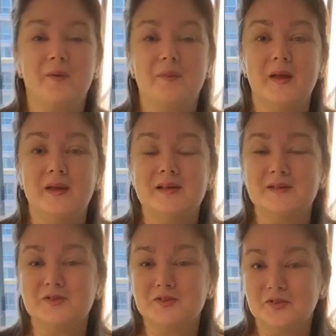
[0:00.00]

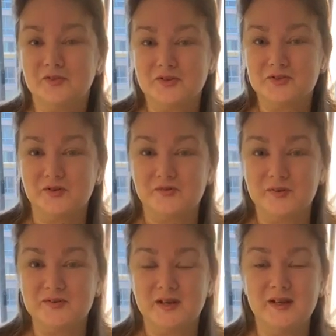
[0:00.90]
and does their two
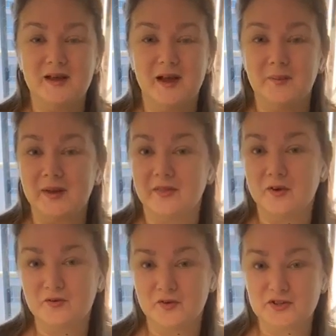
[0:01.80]
first 250
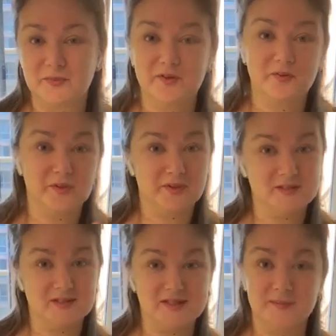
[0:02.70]
in their first
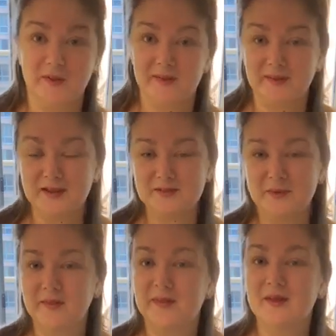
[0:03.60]
month with this month
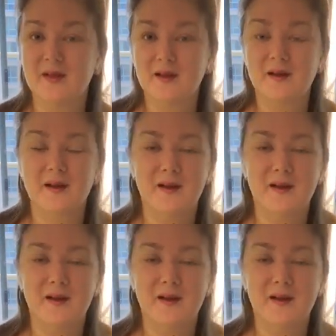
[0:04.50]
and next month,